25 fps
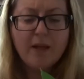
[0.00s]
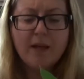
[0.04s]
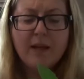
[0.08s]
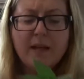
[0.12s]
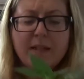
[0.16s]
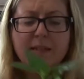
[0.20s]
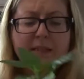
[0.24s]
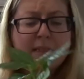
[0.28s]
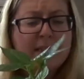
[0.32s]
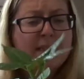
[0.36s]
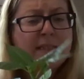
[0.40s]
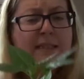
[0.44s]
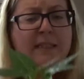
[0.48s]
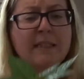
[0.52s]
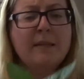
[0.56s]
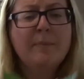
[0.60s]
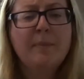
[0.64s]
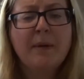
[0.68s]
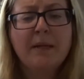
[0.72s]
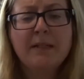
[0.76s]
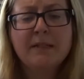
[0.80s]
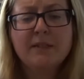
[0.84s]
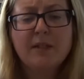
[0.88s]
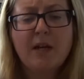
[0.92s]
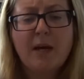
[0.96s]
As you can see, the
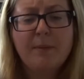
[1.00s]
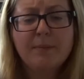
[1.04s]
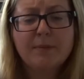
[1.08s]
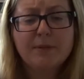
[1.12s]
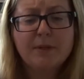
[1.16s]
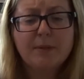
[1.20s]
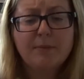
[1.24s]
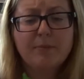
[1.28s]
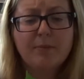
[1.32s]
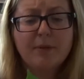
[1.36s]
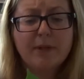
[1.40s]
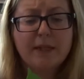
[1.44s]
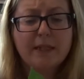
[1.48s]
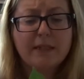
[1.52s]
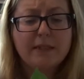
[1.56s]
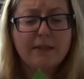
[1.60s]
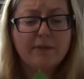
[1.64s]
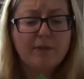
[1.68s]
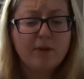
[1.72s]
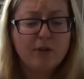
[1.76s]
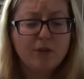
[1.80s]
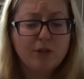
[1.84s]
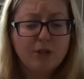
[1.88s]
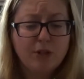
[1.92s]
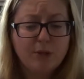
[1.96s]
plants are absolutely brilliant.
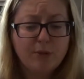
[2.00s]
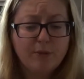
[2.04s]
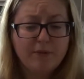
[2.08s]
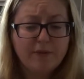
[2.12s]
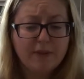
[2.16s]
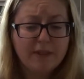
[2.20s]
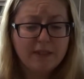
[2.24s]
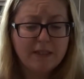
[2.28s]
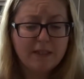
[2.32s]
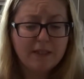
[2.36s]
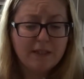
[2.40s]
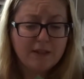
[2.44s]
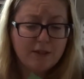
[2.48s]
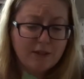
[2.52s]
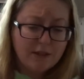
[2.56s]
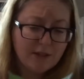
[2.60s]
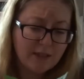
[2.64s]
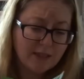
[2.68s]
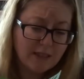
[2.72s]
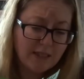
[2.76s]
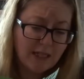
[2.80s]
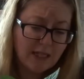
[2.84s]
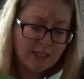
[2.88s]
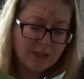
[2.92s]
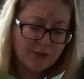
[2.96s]
I've got 2 of the
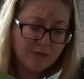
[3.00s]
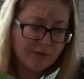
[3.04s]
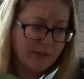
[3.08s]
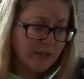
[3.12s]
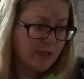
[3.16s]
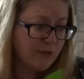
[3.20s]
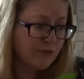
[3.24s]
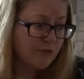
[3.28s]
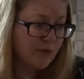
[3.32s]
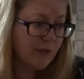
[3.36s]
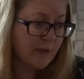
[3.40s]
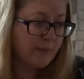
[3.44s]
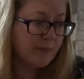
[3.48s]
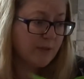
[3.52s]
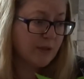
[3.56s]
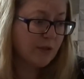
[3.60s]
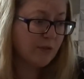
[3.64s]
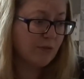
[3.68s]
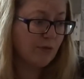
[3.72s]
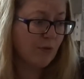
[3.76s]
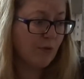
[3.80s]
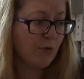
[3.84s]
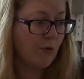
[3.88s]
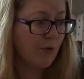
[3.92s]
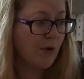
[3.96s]
Tangerine Dream to
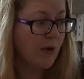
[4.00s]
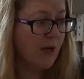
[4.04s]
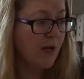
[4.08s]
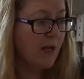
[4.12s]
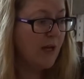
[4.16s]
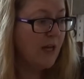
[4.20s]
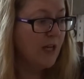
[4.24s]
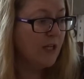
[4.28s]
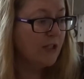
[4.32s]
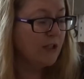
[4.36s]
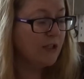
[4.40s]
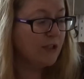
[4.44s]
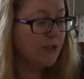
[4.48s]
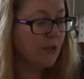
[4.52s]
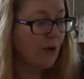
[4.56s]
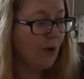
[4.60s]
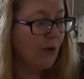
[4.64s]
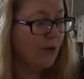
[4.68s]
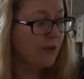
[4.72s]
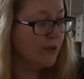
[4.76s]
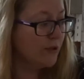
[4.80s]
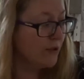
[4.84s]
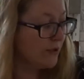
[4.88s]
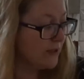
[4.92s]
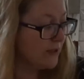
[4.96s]
grow. She's also